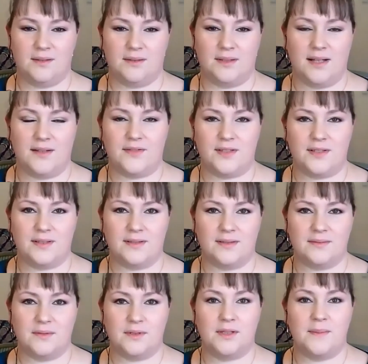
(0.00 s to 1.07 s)
have to
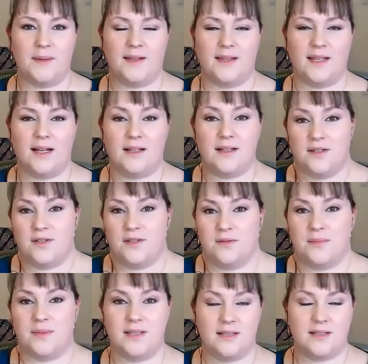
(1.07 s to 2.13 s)
worry about that because you'll
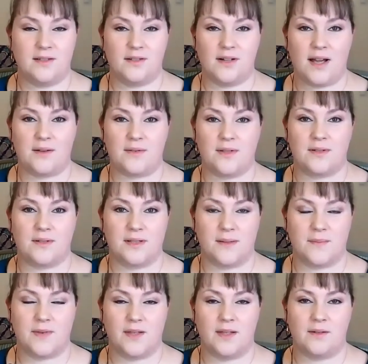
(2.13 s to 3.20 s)
be in your house or
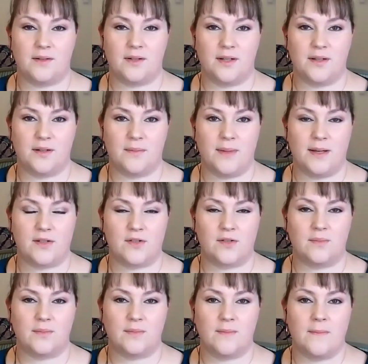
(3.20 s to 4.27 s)
something, or in your
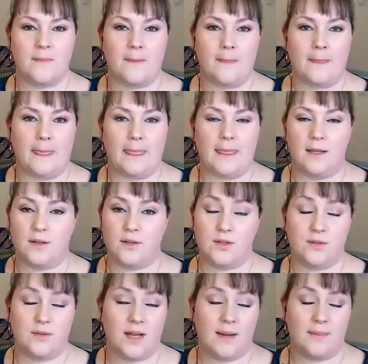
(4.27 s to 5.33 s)
bedroom. You can
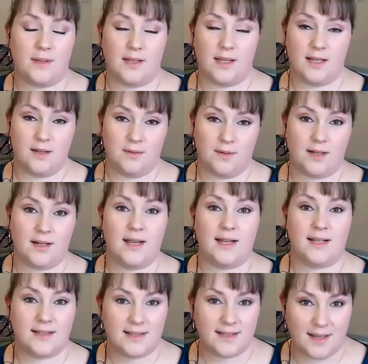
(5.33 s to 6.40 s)
do tapping anywhere
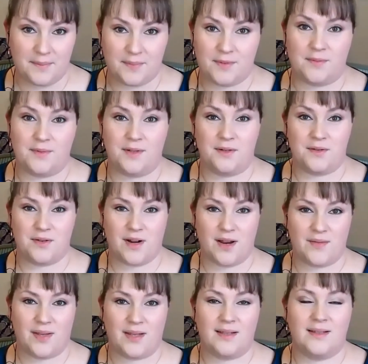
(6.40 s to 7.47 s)
except when you're
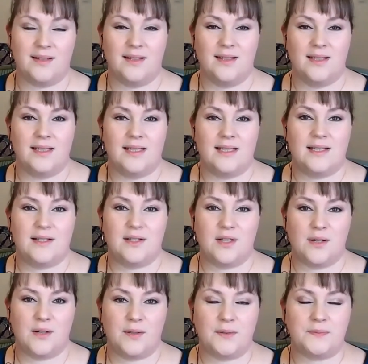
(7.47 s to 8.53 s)
driving.
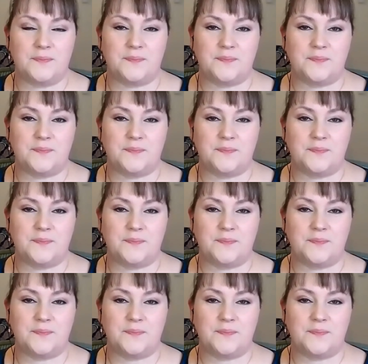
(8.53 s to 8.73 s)
So